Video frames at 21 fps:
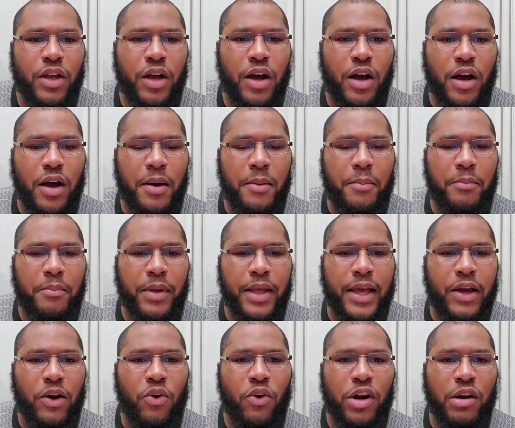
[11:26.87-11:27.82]

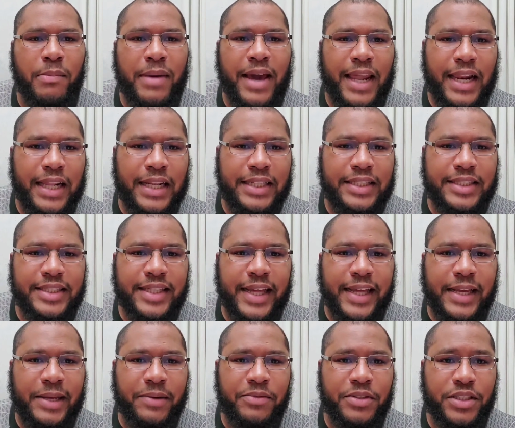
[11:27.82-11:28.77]
it automatically
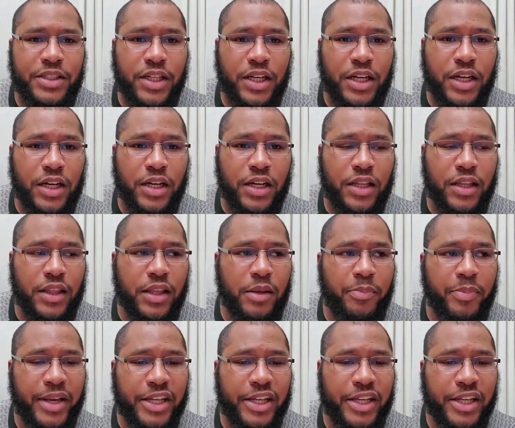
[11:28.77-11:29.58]
saves the